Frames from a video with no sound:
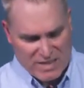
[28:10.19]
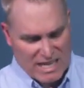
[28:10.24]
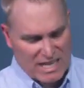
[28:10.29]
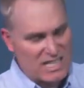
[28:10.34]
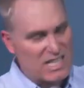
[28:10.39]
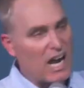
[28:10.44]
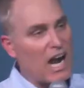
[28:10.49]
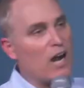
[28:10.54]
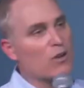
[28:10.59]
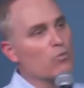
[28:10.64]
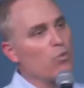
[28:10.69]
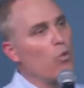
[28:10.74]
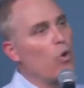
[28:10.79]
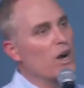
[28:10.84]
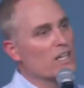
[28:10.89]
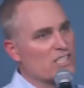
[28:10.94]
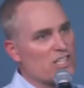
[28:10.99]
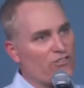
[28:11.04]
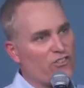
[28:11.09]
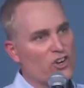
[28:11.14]
that God
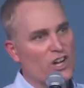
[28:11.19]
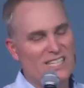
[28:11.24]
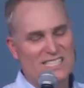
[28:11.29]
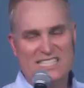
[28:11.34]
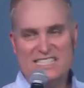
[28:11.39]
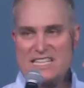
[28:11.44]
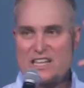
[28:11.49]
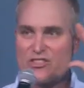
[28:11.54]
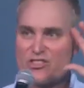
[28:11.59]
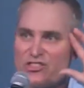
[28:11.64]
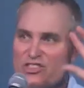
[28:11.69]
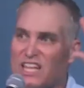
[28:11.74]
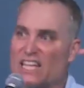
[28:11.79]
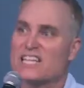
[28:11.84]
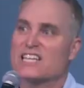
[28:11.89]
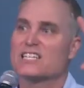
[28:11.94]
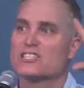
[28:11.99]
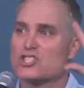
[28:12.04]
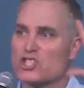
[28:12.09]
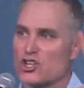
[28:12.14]
wants for us to
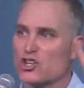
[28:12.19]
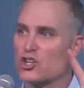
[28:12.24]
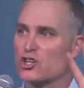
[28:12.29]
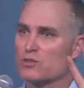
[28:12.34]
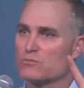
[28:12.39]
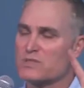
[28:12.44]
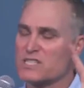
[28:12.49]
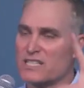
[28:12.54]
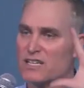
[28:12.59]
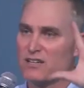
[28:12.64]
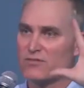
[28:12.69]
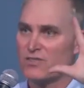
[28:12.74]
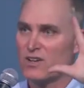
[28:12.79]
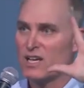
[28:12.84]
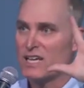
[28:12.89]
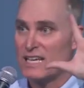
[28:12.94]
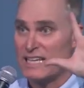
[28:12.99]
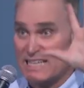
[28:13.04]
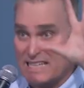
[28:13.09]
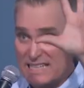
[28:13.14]
think in terms of
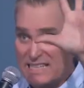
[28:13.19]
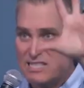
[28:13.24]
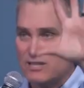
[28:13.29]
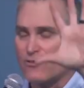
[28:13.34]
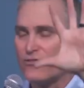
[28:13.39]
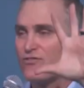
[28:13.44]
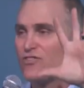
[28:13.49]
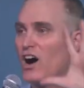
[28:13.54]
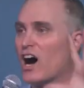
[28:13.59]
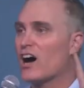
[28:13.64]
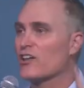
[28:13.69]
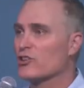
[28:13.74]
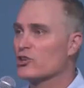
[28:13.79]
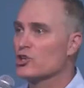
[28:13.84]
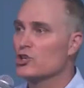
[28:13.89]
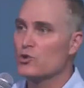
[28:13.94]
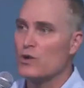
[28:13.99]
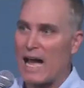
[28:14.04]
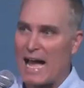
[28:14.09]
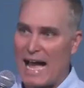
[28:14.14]
he's a
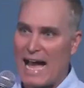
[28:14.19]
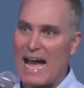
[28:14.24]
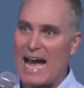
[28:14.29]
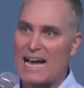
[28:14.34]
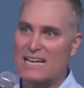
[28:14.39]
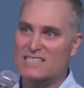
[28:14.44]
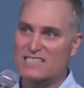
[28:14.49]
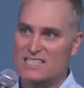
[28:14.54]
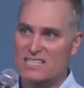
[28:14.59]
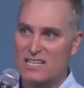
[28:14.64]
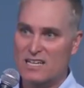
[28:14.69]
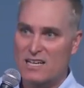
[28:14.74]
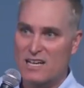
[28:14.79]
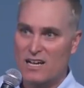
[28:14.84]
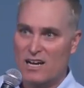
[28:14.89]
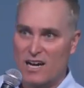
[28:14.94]
father who has